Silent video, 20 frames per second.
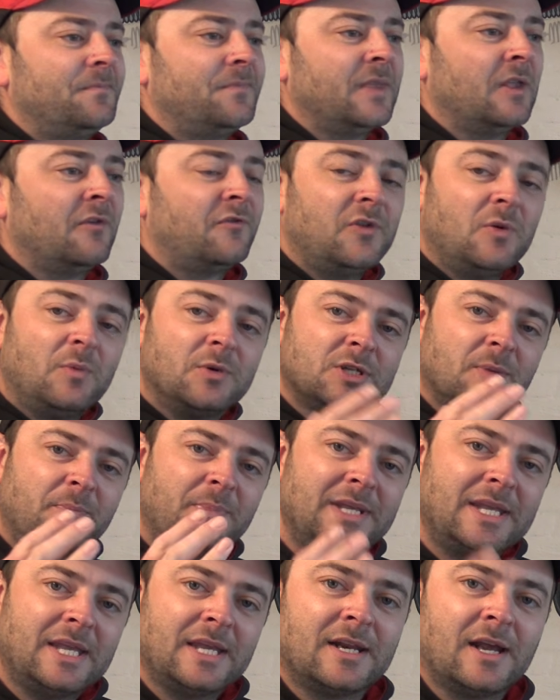if you was a
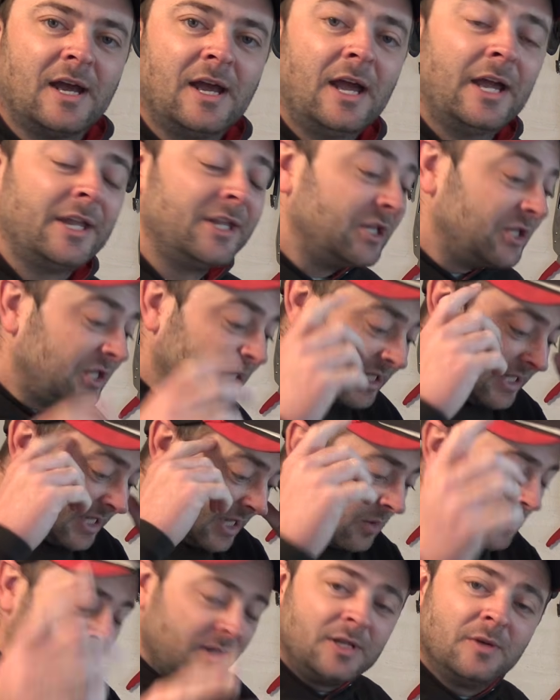beginner and you didn't
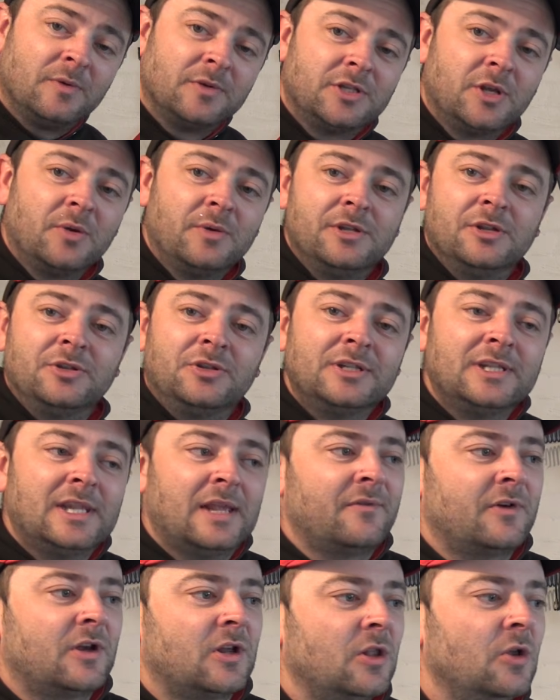know what you were doing, you didn't
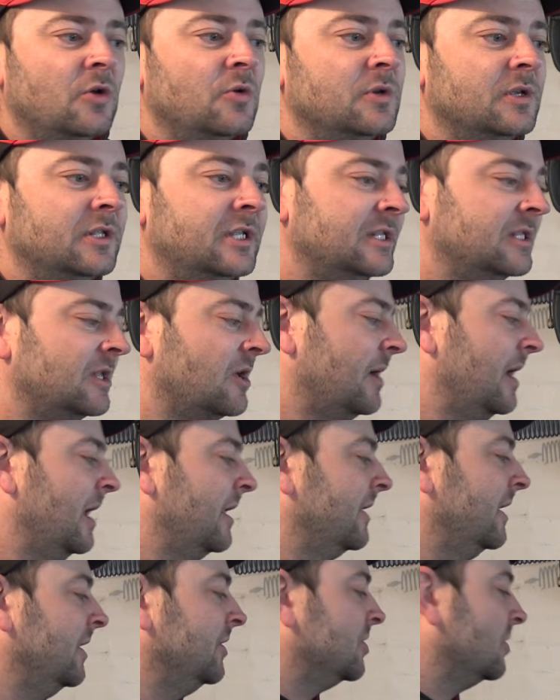have a clue, you didn't know how
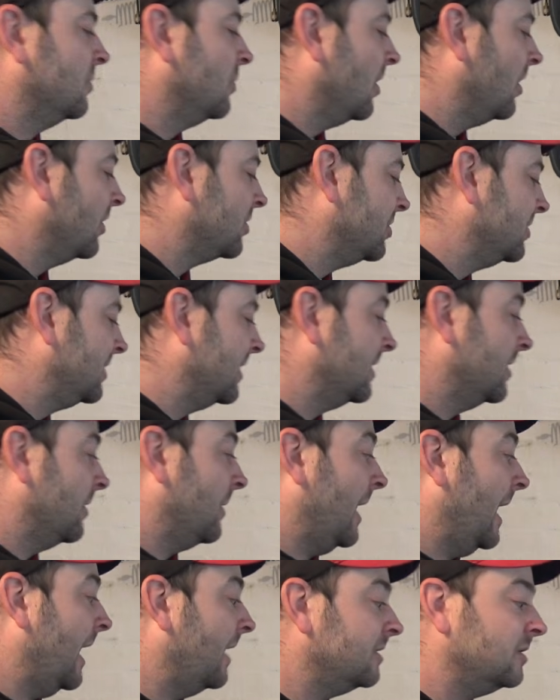the engine worked, you didn't know
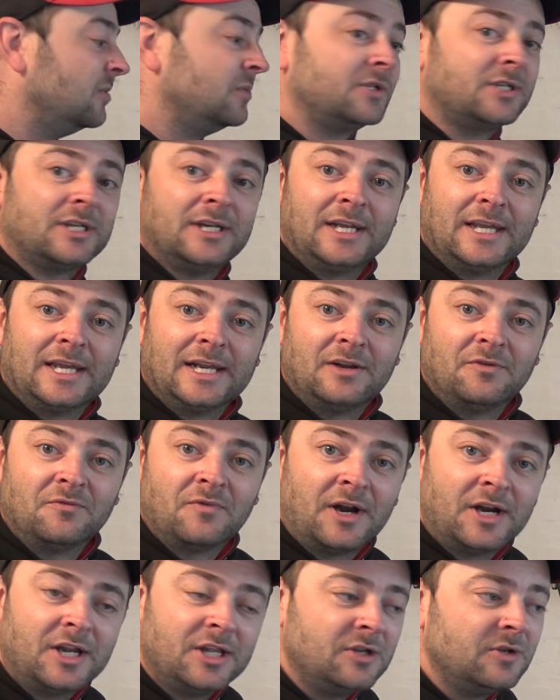how you was going to get it
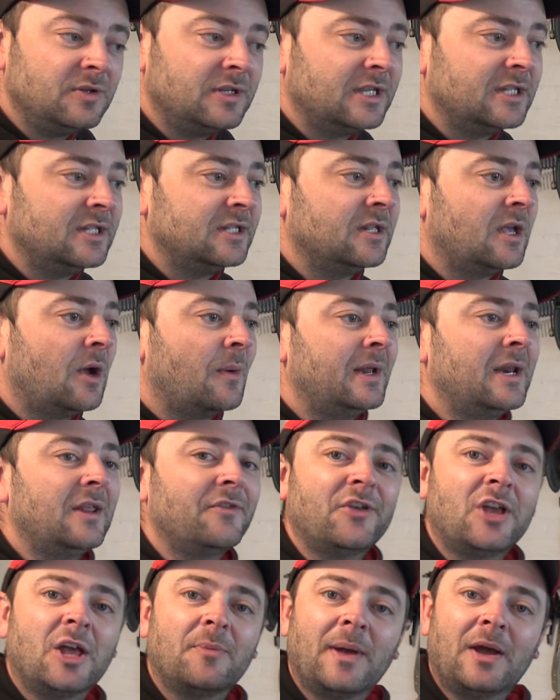running, you didn't know
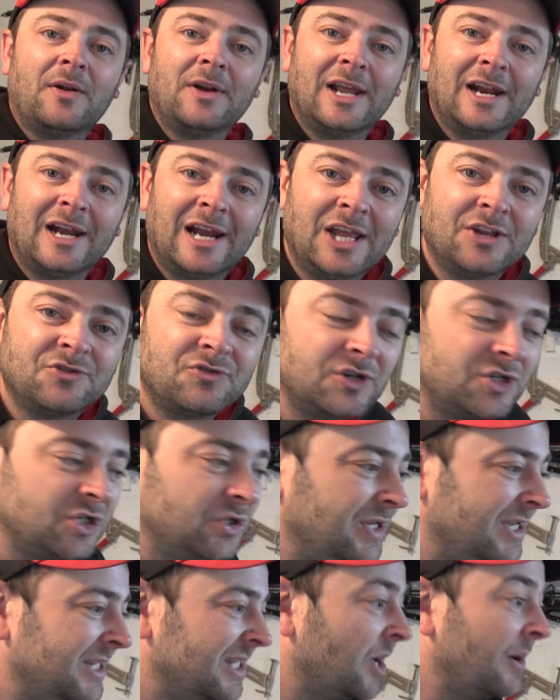anything about the electrics, you
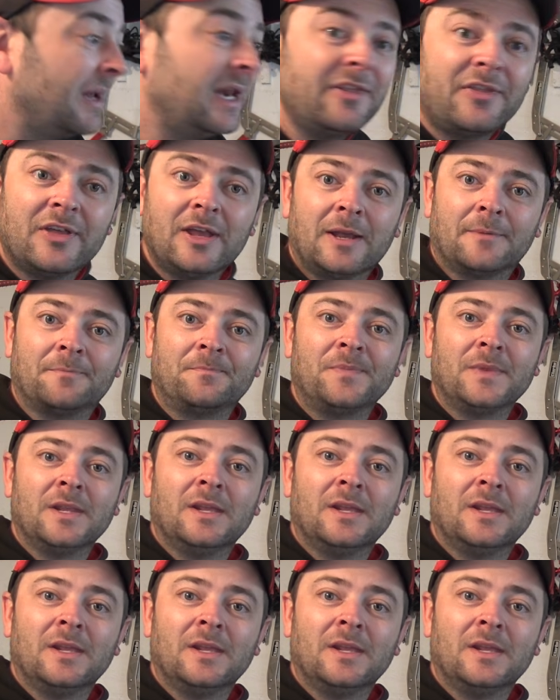didn't know anything,